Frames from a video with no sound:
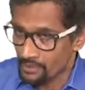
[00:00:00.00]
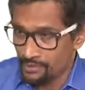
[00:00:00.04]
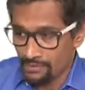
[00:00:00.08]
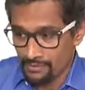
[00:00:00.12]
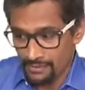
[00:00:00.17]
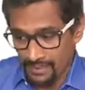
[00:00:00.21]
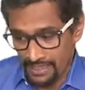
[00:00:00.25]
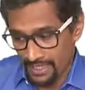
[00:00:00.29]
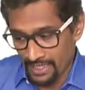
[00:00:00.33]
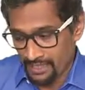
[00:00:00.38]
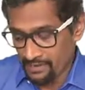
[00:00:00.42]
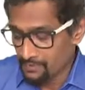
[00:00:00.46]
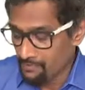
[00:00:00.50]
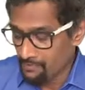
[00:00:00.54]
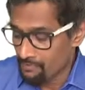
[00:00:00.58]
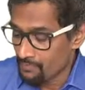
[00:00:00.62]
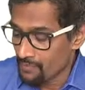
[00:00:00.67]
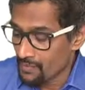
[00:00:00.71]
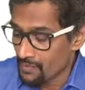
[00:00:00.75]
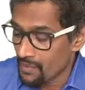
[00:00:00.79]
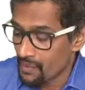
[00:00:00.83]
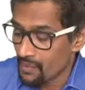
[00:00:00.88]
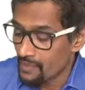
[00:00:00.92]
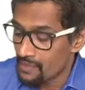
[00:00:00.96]
Then,
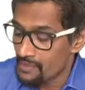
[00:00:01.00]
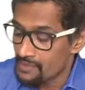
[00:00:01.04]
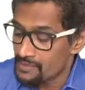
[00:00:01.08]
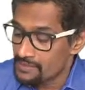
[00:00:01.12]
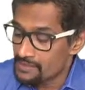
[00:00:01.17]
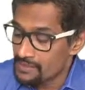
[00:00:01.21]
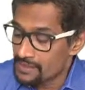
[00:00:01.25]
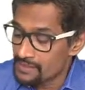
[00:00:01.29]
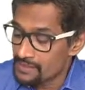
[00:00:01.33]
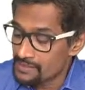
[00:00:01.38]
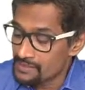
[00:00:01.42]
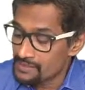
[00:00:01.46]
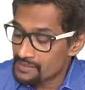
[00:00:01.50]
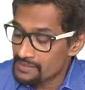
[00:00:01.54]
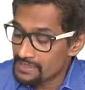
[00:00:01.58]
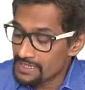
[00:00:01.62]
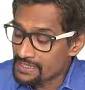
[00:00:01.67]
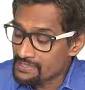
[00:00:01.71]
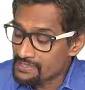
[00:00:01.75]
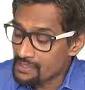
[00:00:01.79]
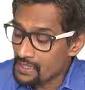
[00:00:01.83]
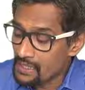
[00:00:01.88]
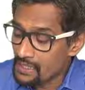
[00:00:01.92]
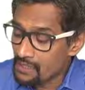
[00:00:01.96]
since
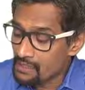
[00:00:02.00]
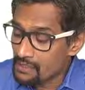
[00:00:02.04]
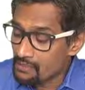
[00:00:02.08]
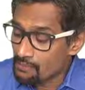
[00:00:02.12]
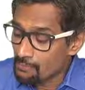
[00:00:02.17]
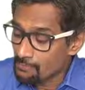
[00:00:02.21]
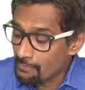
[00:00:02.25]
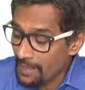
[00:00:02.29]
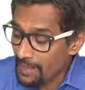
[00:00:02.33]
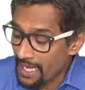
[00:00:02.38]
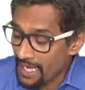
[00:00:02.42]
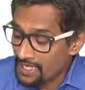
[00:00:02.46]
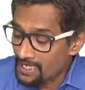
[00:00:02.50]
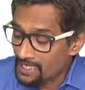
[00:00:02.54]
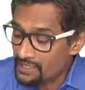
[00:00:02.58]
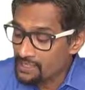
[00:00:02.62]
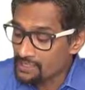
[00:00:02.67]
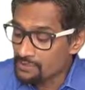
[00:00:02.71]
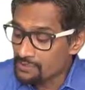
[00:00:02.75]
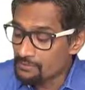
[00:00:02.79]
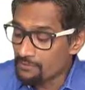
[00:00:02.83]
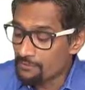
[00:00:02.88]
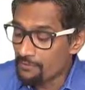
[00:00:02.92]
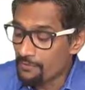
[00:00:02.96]
these are
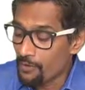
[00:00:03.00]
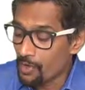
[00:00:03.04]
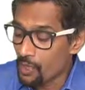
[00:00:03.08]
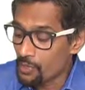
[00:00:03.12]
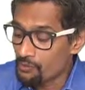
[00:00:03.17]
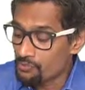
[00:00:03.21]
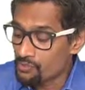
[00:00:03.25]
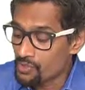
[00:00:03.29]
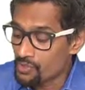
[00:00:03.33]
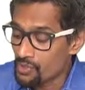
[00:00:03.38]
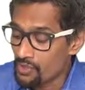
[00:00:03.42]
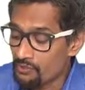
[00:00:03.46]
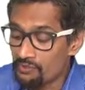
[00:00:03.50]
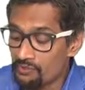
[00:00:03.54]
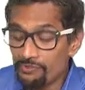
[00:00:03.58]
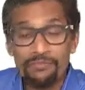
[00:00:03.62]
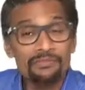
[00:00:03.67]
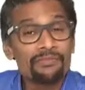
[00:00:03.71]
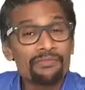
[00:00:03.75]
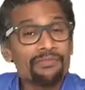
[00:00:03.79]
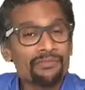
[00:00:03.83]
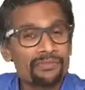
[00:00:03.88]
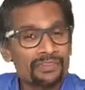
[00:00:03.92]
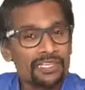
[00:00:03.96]
comparative forms of
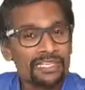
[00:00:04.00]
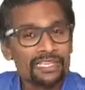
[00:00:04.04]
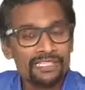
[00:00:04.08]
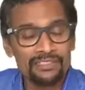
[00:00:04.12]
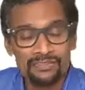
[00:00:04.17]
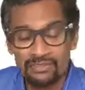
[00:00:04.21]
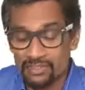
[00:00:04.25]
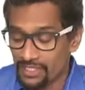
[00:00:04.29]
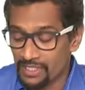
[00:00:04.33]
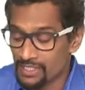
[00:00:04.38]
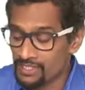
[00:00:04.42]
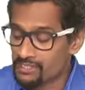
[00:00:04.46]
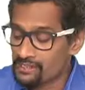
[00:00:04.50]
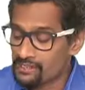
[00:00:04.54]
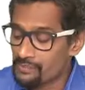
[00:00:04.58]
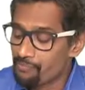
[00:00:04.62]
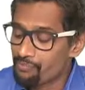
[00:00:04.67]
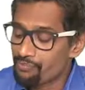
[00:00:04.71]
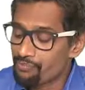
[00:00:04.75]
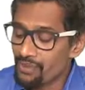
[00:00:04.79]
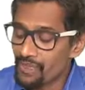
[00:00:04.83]
interest,